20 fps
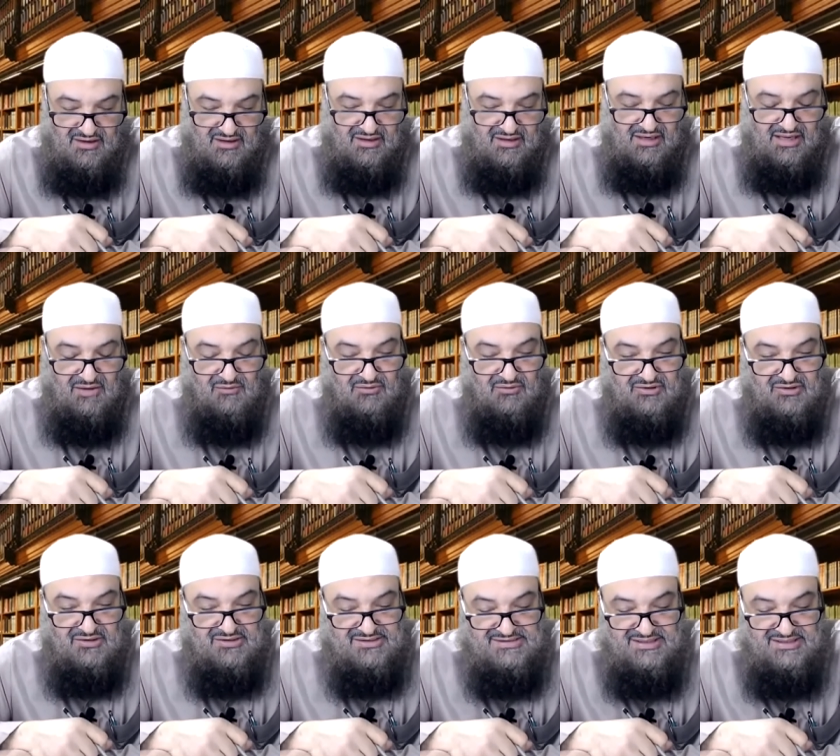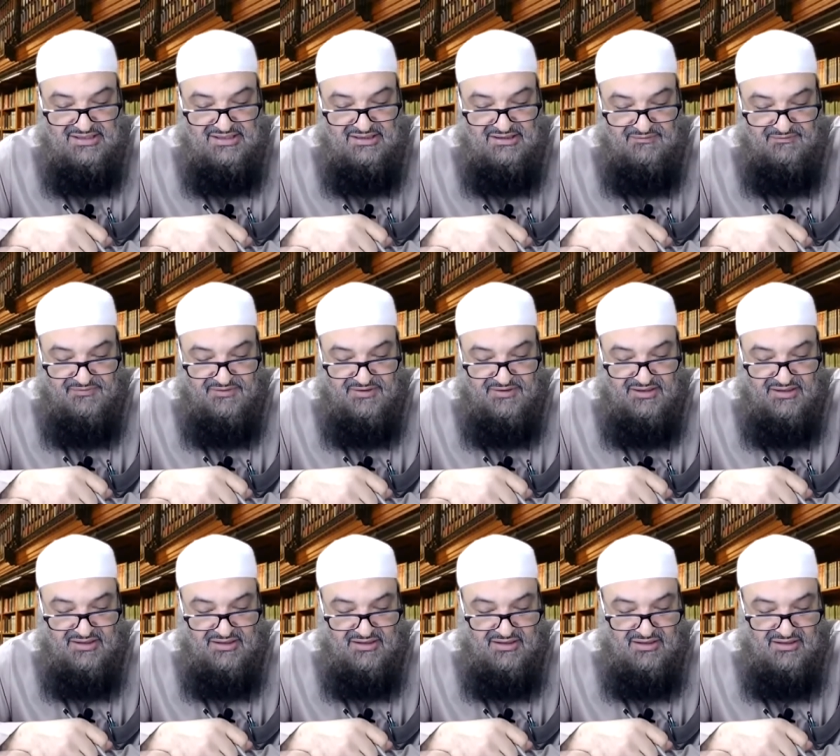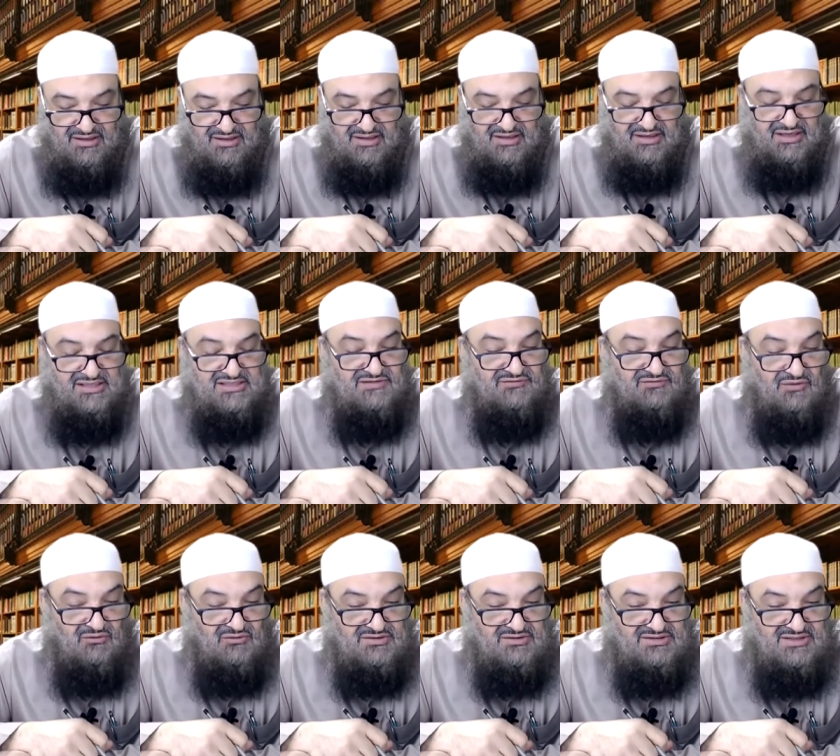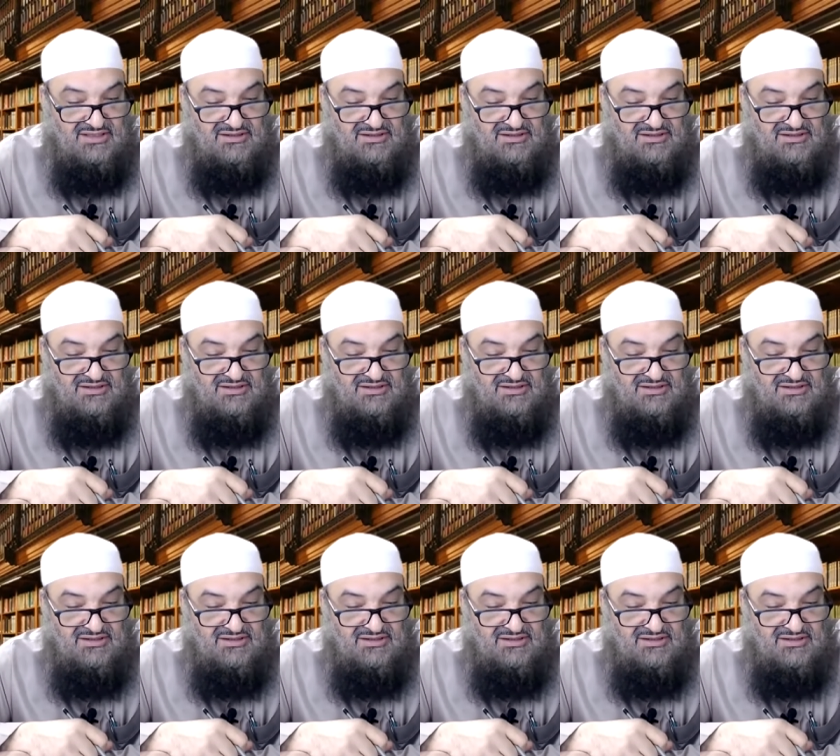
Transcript: Allah will conceal his faults